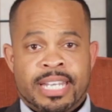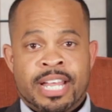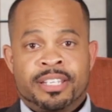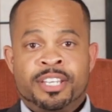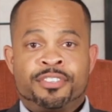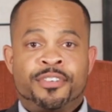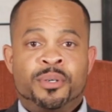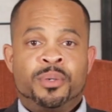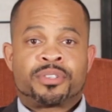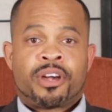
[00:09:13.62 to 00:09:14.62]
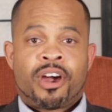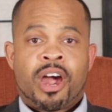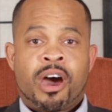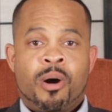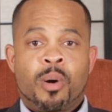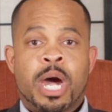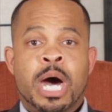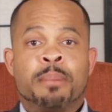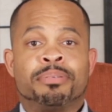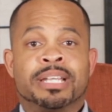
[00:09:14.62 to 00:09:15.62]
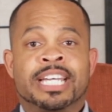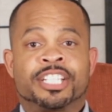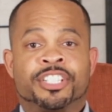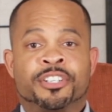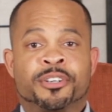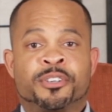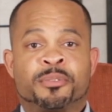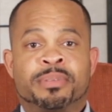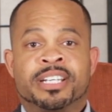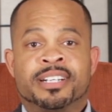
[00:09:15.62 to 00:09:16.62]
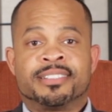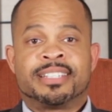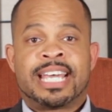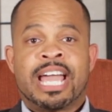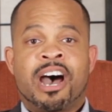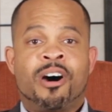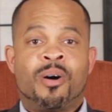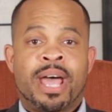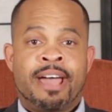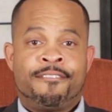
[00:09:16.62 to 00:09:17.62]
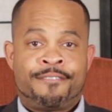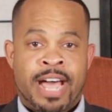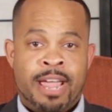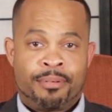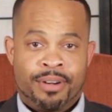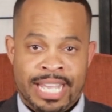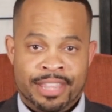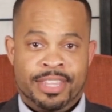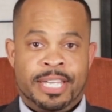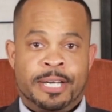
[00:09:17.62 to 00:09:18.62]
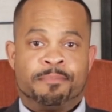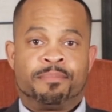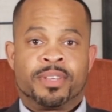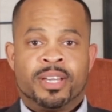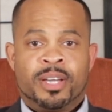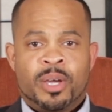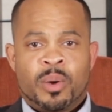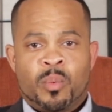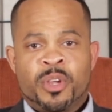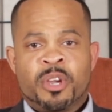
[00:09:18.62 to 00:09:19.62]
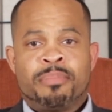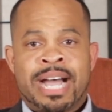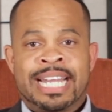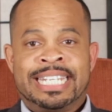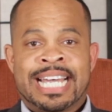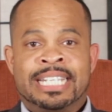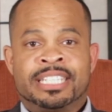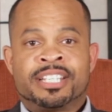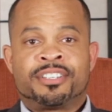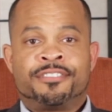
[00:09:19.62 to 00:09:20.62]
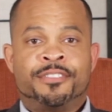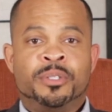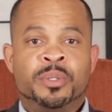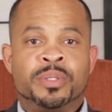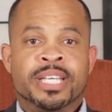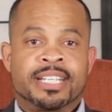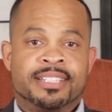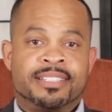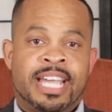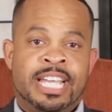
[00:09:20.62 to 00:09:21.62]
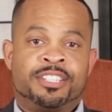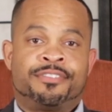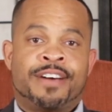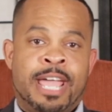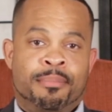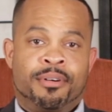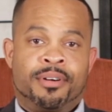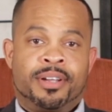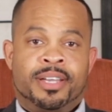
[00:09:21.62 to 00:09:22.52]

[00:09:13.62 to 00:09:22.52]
Now, these foods are called complex sugars because they all have fiber in them. When your body digests a food that contains fiber,